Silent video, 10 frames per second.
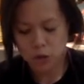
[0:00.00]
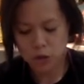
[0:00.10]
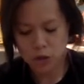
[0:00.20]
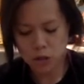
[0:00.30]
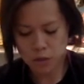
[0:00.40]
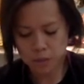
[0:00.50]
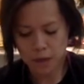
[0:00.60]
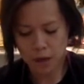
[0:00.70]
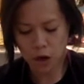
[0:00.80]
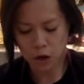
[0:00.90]
It's just going to be
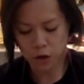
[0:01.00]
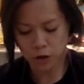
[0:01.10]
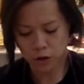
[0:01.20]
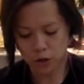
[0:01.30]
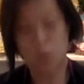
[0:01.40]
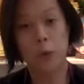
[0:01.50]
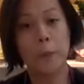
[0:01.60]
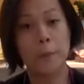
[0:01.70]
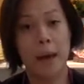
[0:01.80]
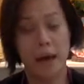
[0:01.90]
harder to
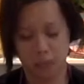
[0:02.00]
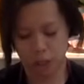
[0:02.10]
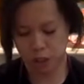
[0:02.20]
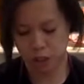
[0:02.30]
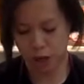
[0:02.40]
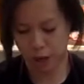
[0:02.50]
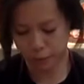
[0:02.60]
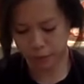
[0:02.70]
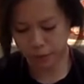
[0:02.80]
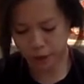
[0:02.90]
mash
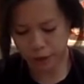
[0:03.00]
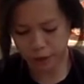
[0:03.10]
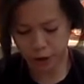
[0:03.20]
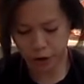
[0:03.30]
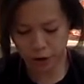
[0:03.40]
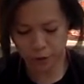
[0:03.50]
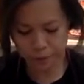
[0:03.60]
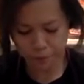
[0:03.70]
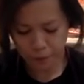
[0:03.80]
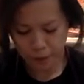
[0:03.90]
up later on,
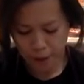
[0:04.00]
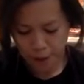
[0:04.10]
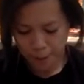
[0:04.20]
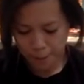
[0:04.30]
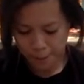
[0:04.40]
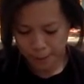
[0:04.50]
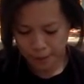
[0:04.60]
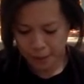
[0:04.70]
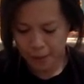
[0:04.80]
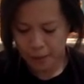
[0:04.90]
but
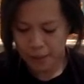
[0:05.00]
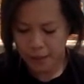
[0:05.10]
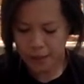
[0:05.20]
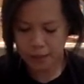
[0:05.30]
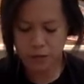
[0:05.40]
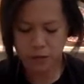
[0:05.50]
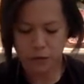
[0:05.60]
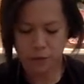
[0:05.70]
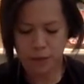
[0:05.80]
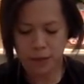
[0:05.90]
it's going
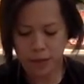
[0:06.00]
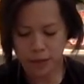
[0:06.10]
to be